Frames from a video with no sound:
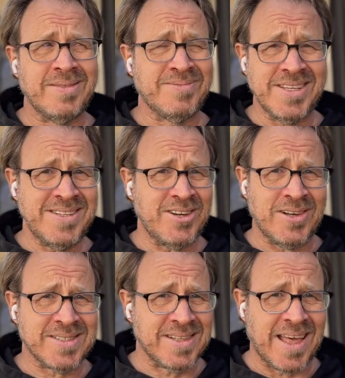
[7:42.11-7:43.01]
It doesn't
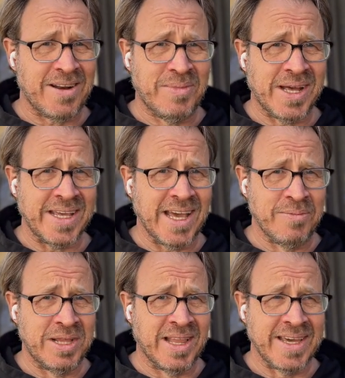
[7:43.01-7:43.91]
cost a lot of money. I
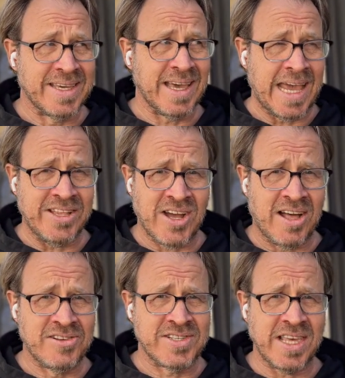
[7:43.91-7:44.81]
mean, like
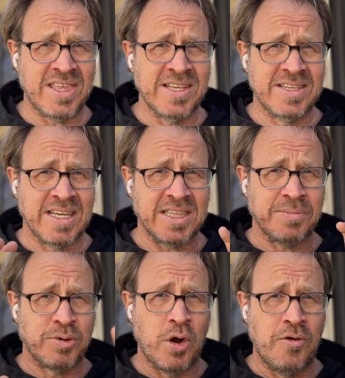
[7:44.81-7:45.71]
$8, I think, to get
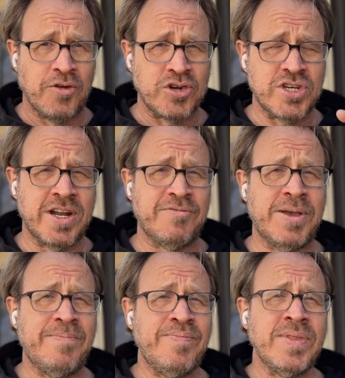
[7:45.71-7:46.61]
the pro version of
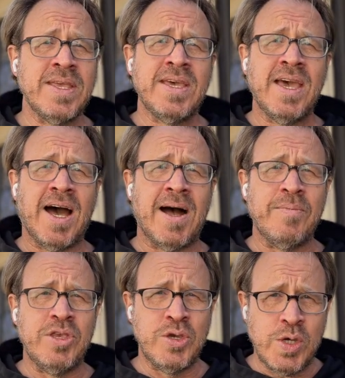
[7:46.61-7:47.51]
it.
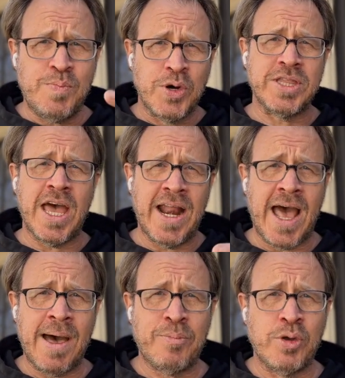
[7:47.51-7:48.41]
You could put that
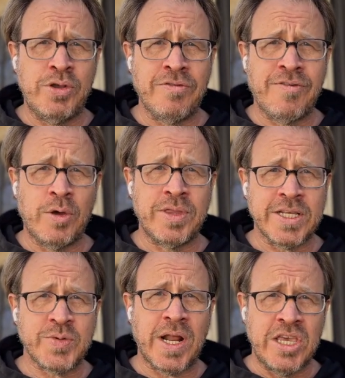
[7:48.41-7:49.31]
app on your phone.
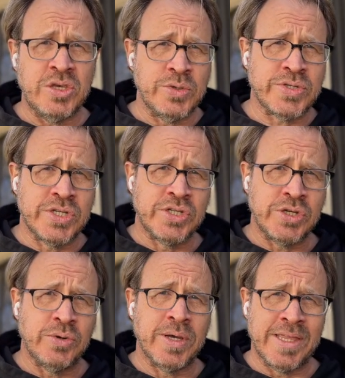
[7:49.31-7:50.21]
That's what I used to
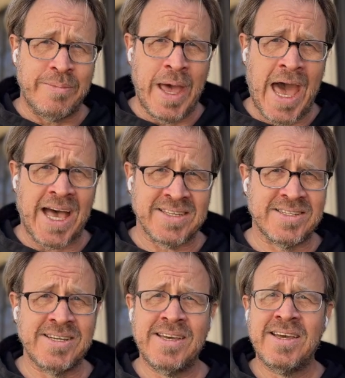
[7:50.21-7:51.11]
do in the past.